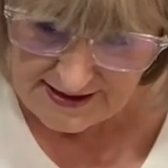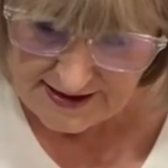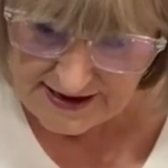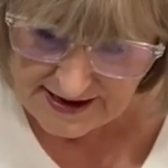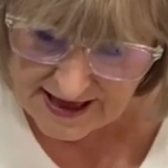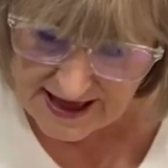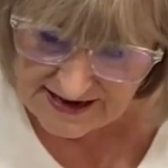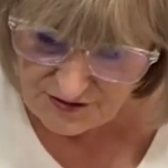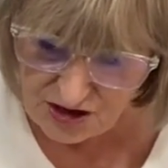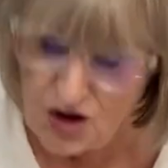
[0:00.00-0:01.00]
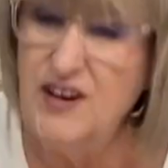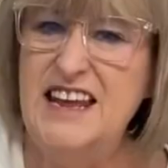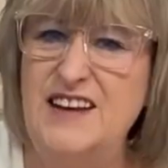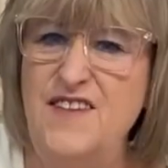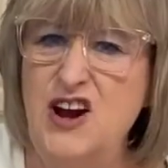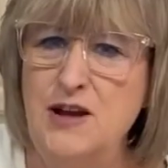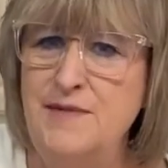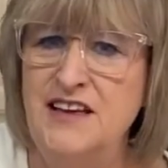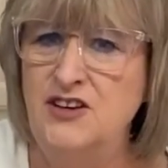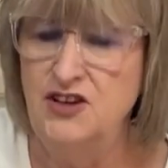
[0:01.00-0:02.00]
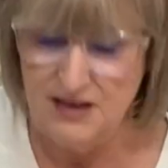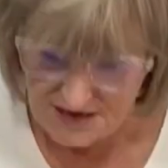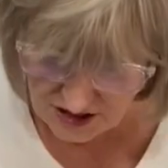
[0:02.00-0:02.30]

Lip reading: And then you don't need a very big cookie